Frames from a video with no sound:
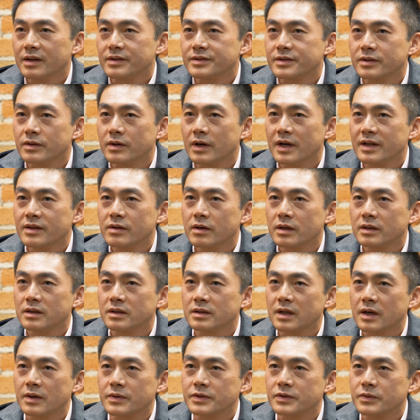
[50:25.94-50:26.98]
so I thought
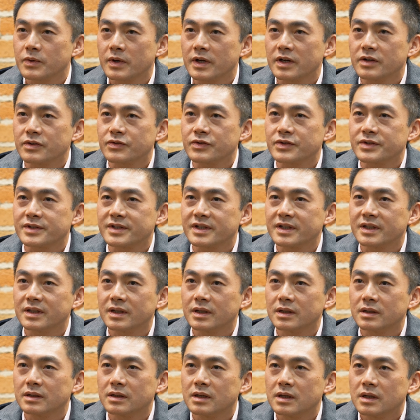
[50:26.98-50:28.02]
that that was quite
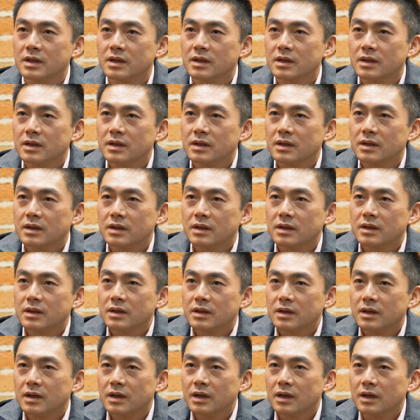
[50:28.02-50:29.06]
interesting. And
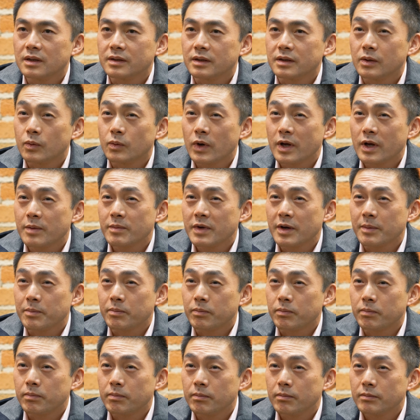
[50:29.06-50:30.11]
uh, the way my
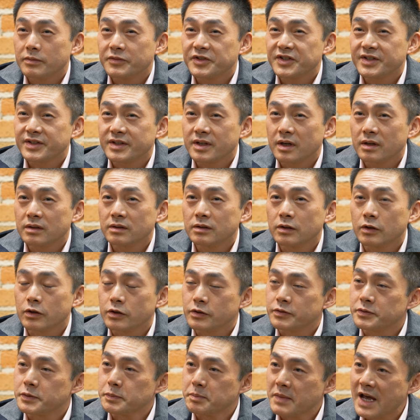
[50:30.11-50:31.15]
son
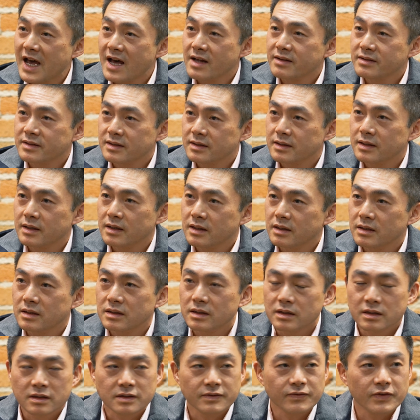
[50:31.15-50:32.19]
learns math today
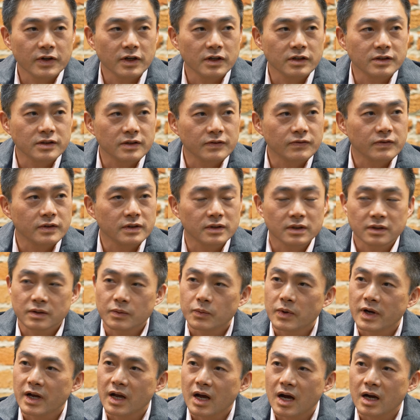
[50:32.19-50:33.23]
is very different than the
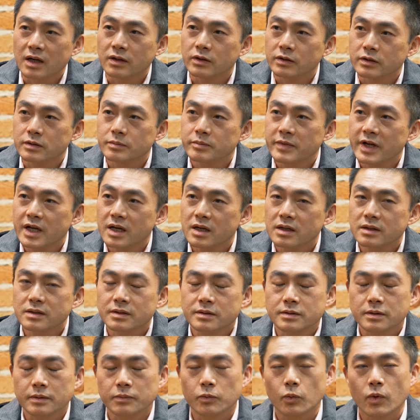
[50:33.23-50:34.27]
way I learned math.
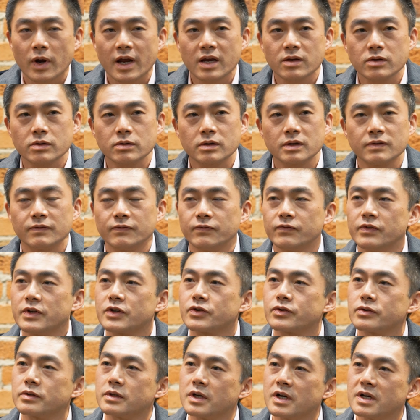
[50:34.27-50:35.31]
The way you can
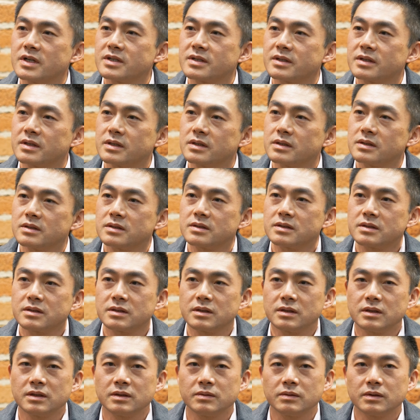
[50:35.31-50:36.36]
visualize
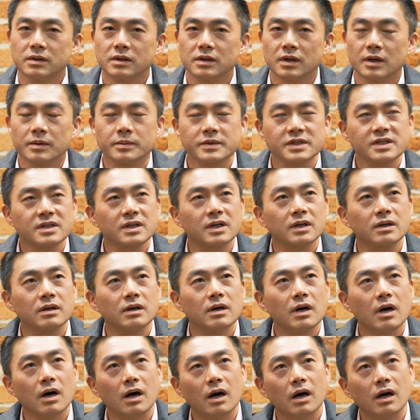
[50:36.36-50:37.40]
things, and I was like,
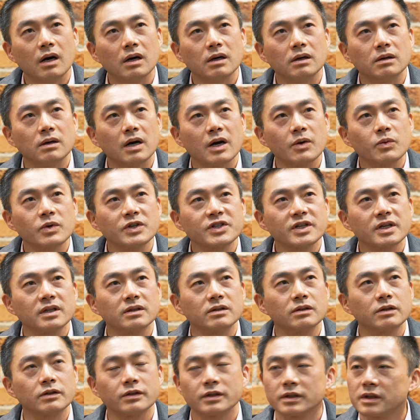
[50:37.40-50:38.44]
oh, I wish
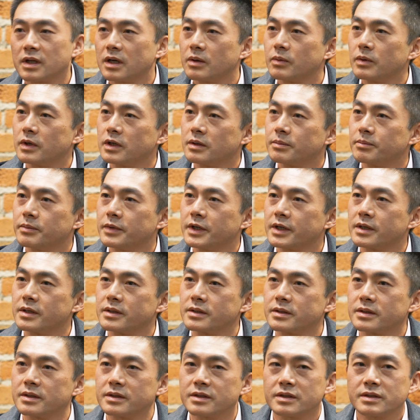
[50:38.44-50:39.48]
I'd learned it that way
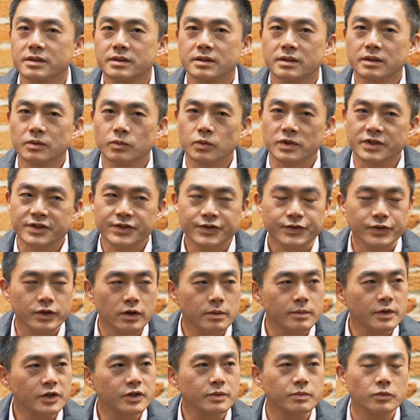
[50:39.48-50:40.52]
because it just was
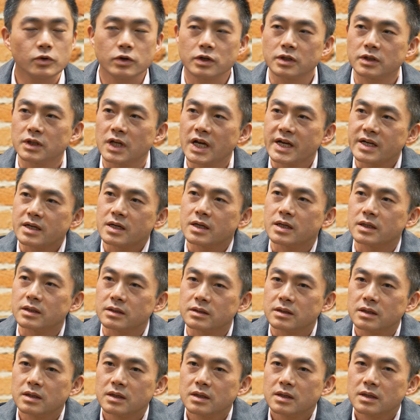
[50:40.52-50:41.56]
so much more enlightening